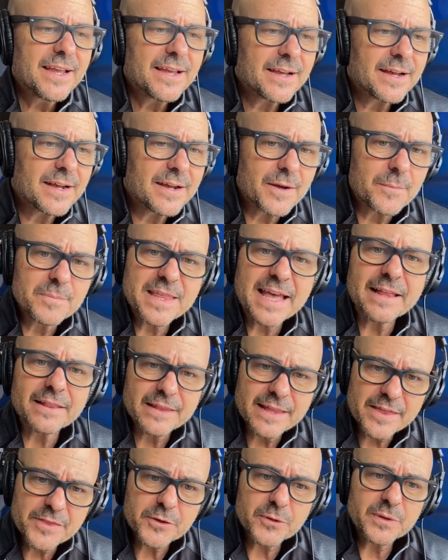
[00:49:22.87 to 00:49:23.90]
That
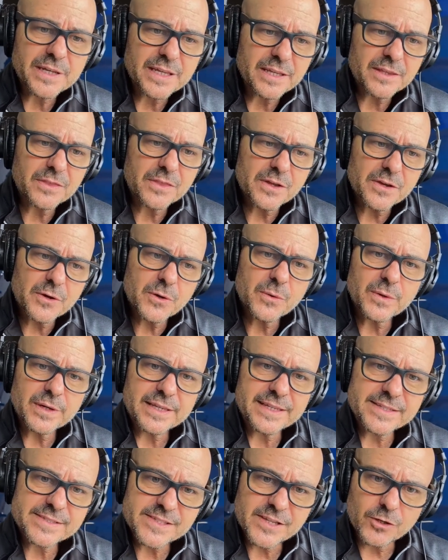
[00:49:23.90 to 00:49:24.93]
Leather Eek, though,
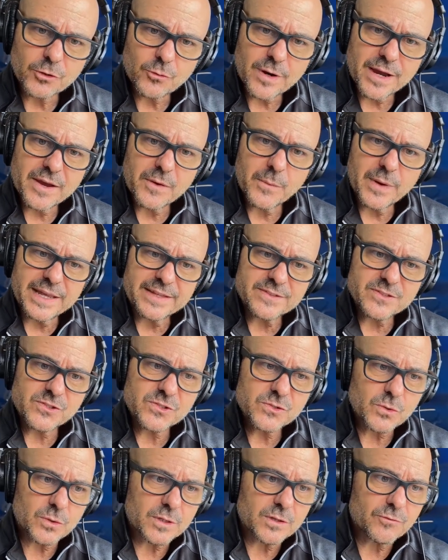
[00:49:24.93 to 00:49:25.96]
is a great way to
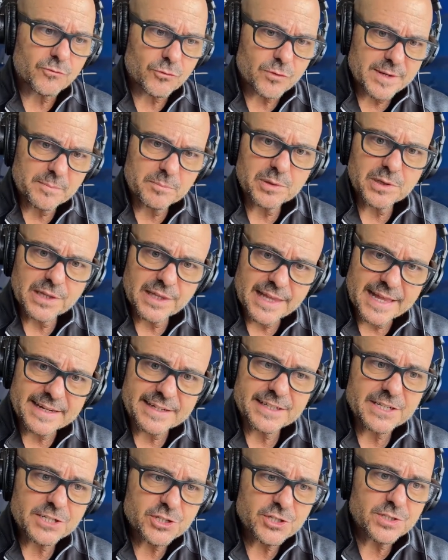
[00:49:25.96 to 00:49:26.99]
sort of
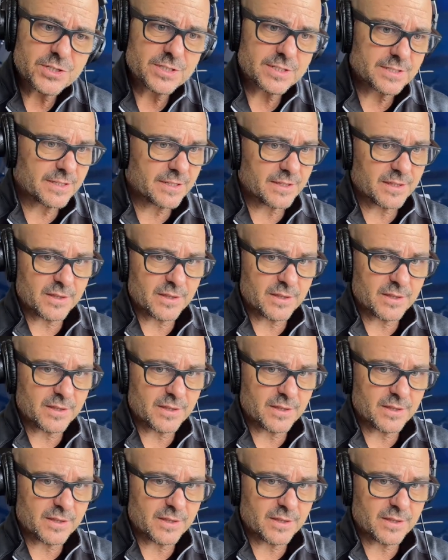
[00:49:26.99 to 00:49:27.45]
replenish